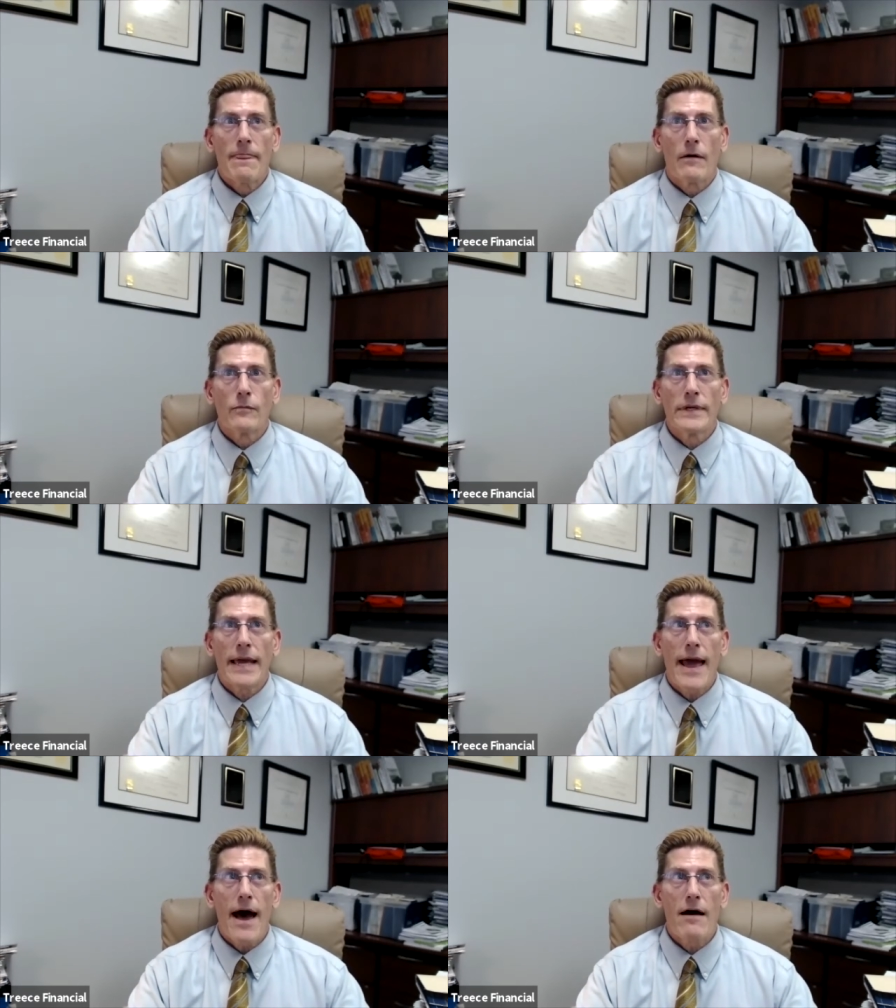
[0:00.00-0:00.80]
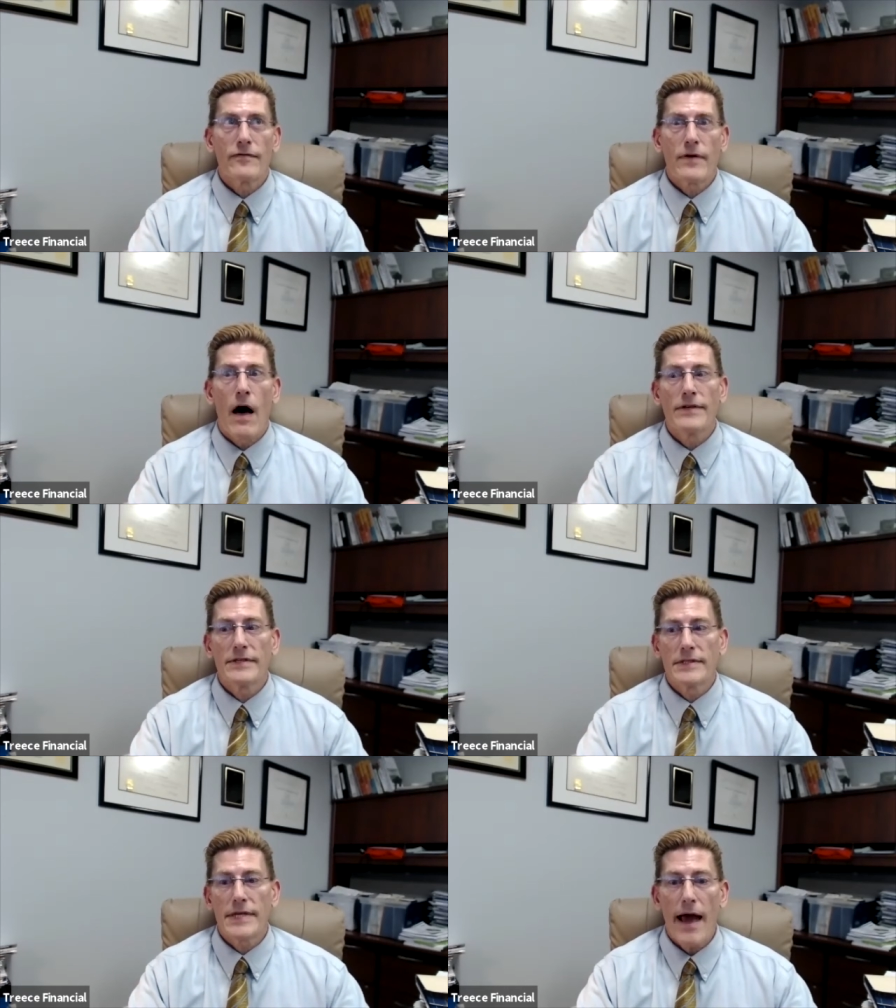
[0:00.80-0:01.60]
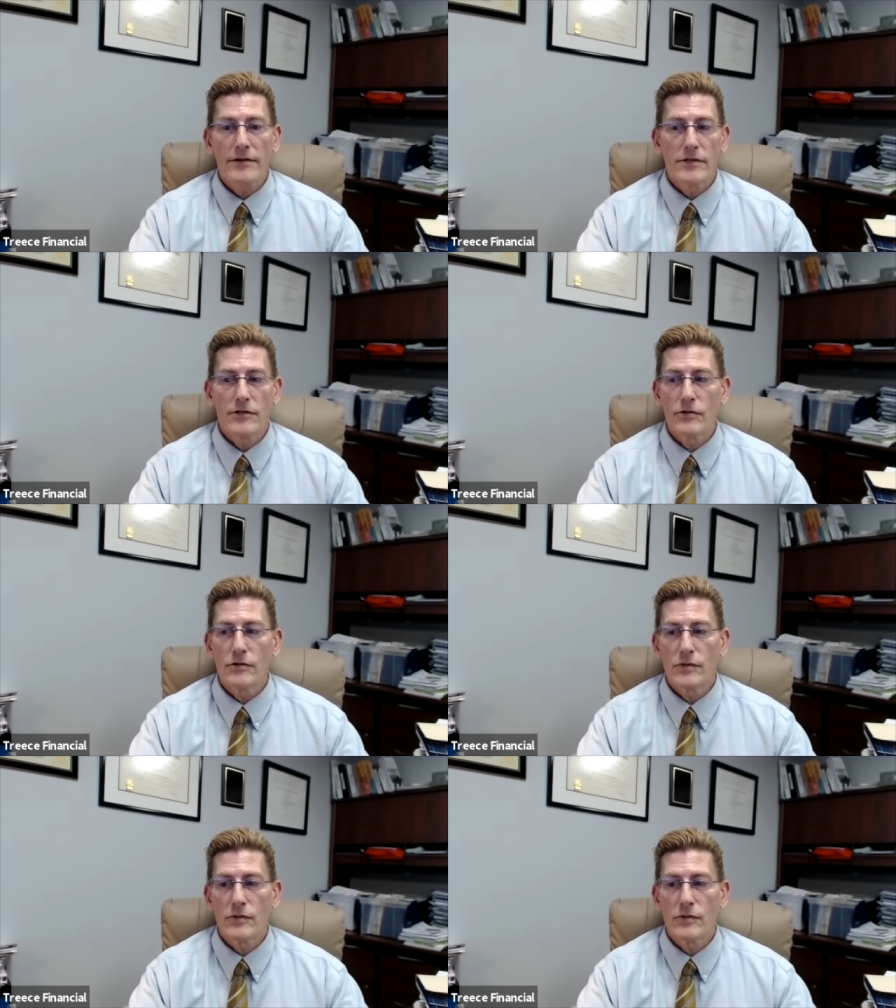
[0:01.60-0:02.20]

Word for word: we have all these tax issues